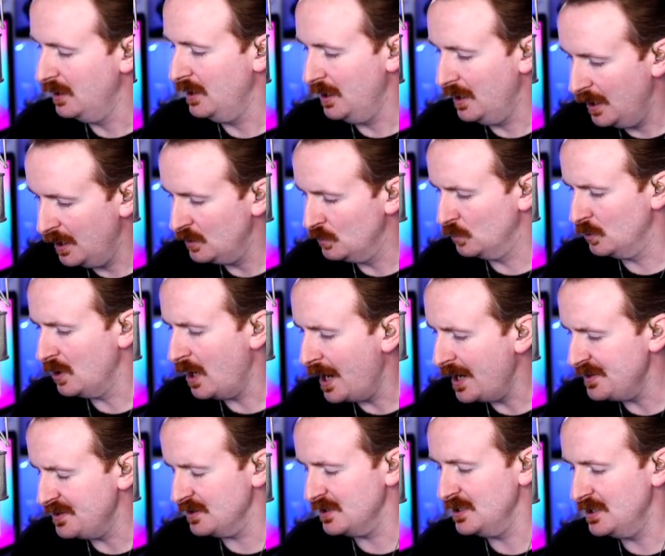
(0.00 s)
And we're
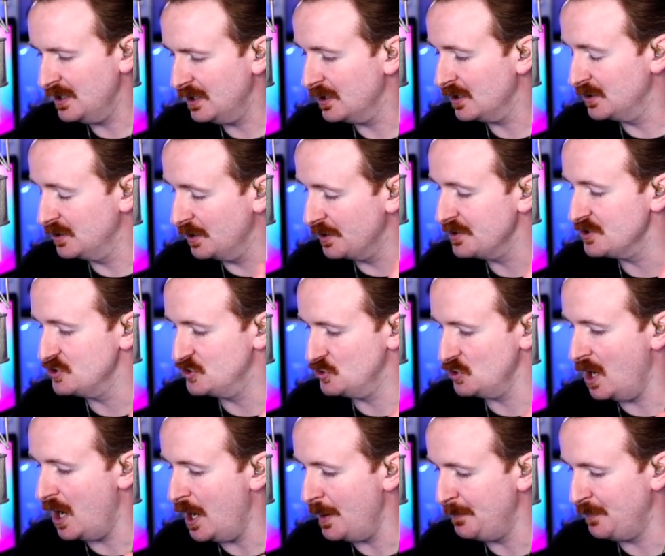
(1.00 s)
either going to get another
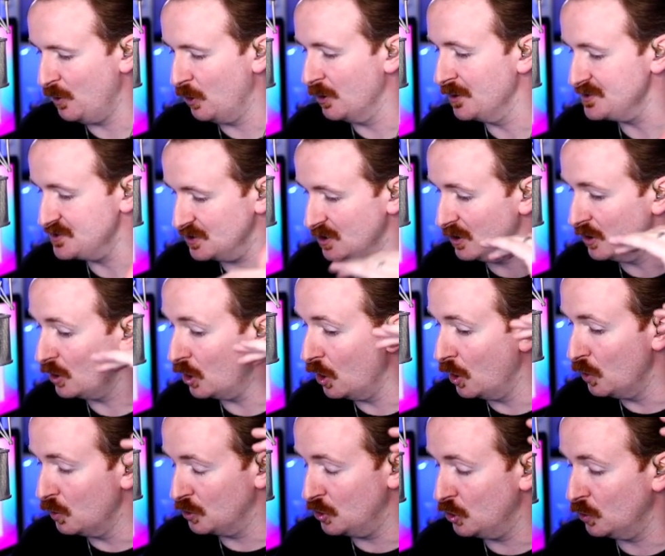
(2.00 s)
drop or it's going to
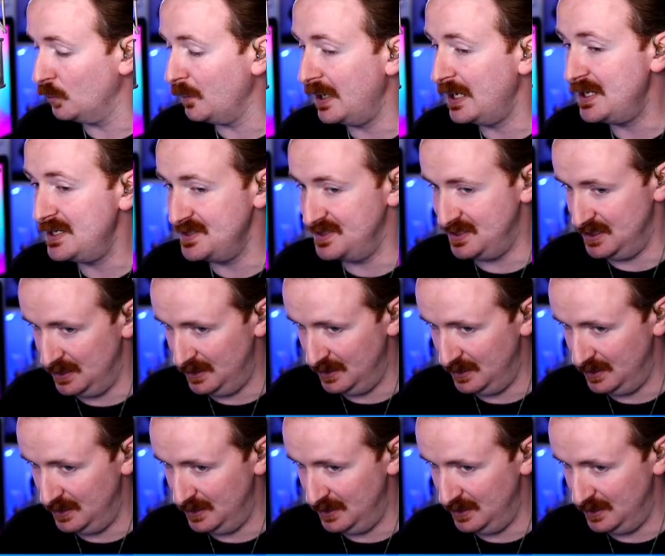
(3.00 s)
go crazy.